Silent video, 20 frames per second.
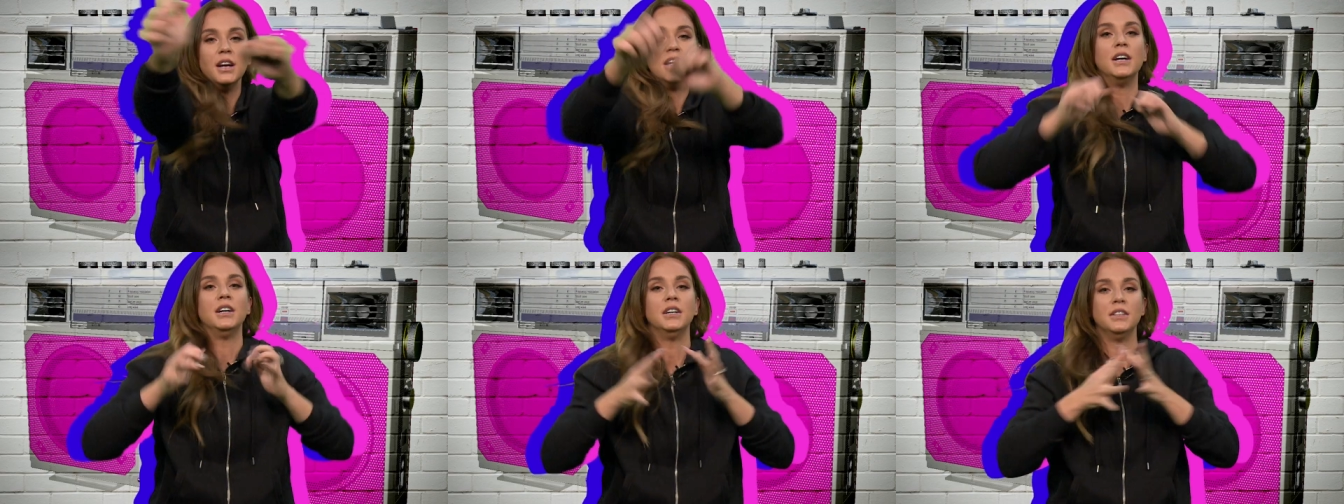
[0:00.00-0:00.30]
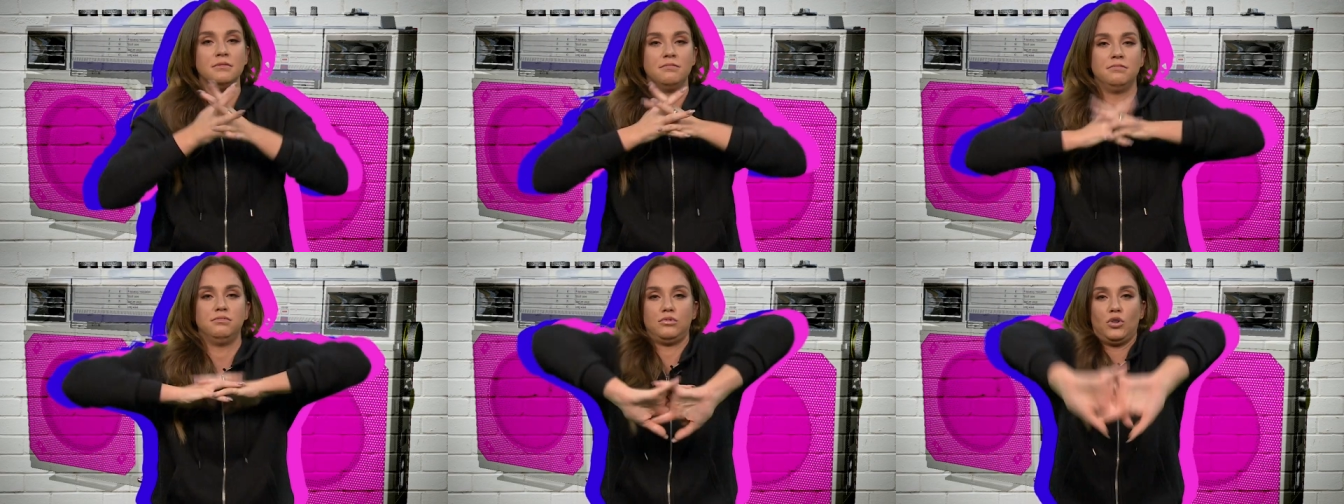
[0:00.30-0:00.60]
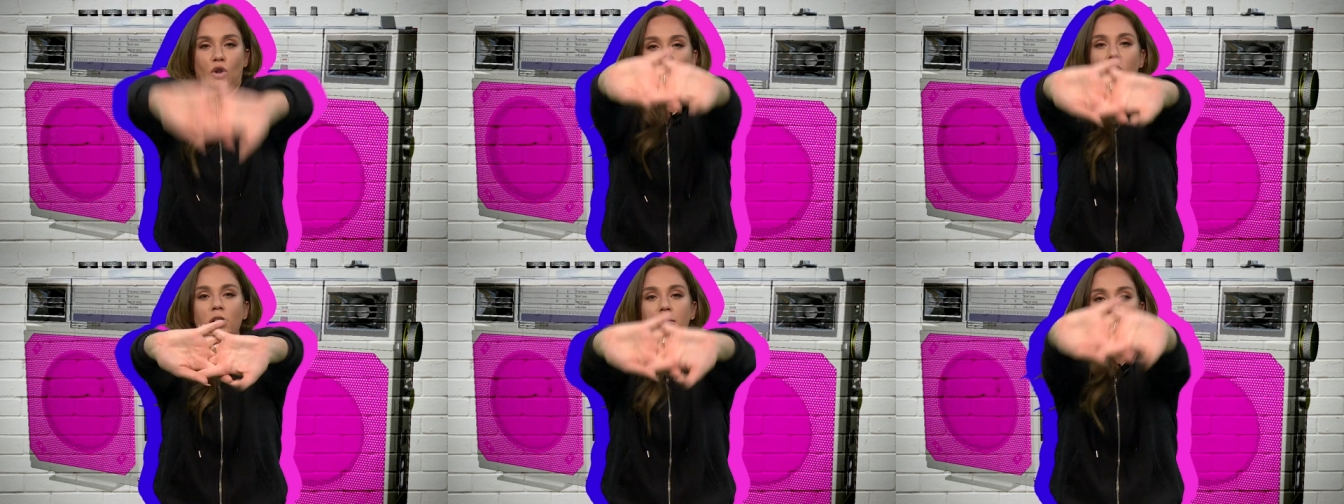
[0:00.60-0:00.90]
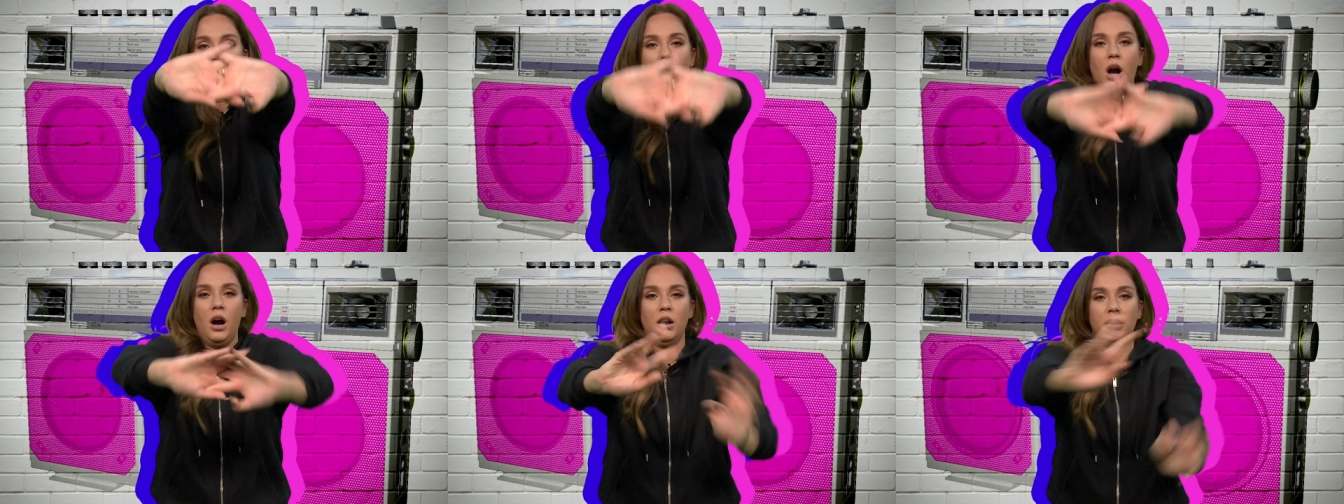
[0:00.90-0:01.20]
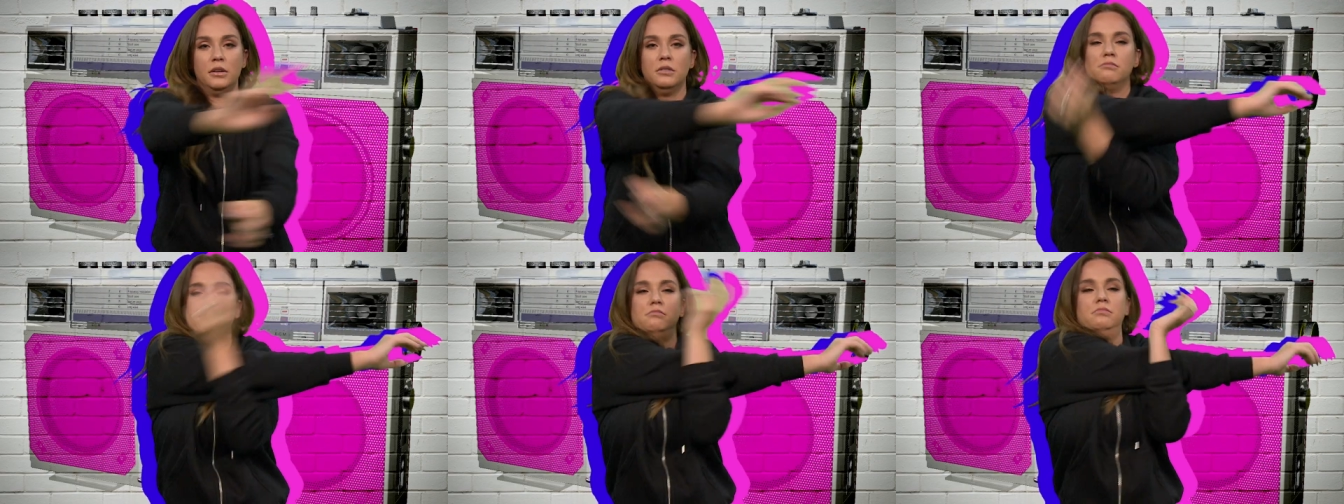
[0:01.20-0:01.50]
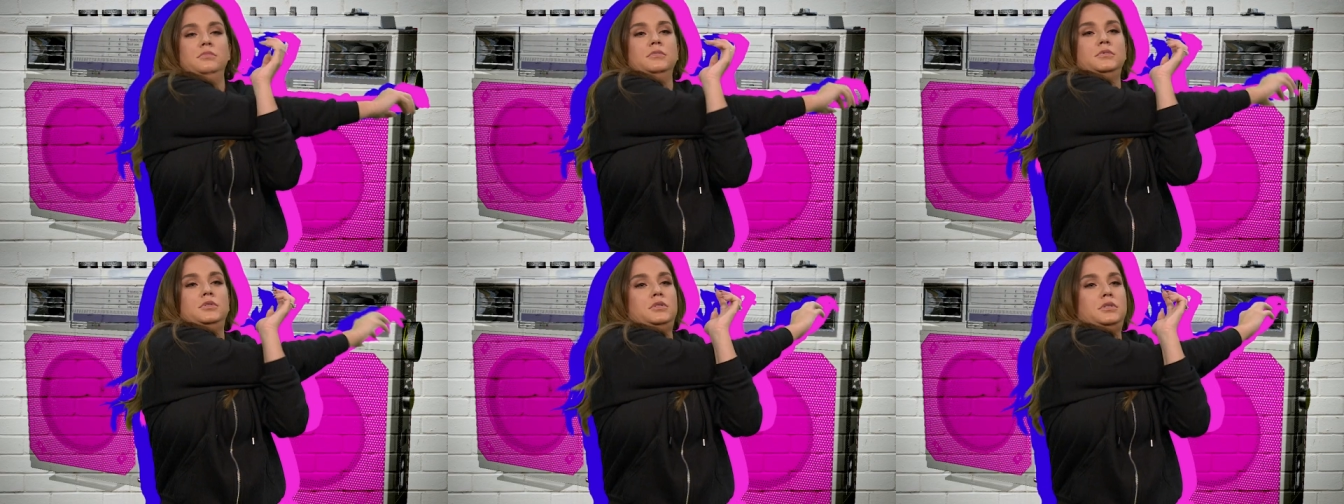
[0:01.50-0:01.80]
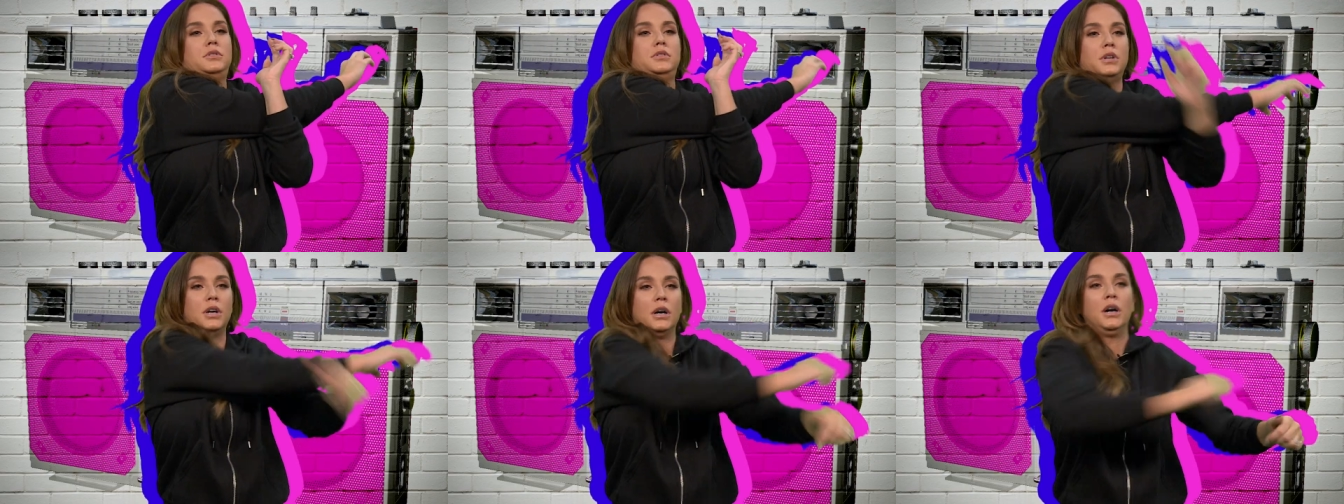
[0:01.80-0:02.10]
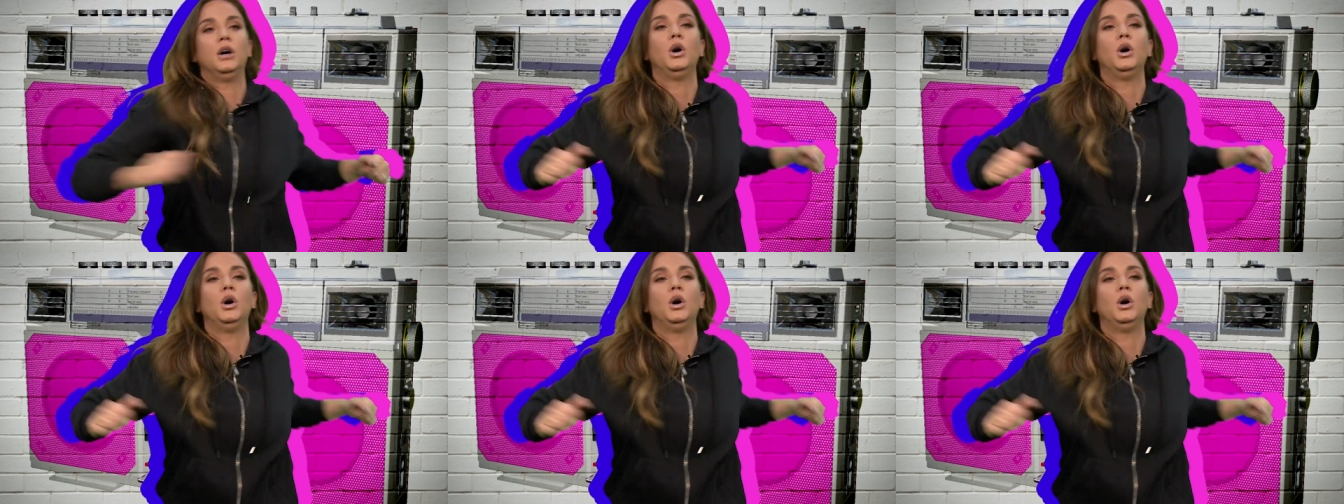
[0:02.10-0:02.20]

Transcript: Gets us in the right frame of mind to just think,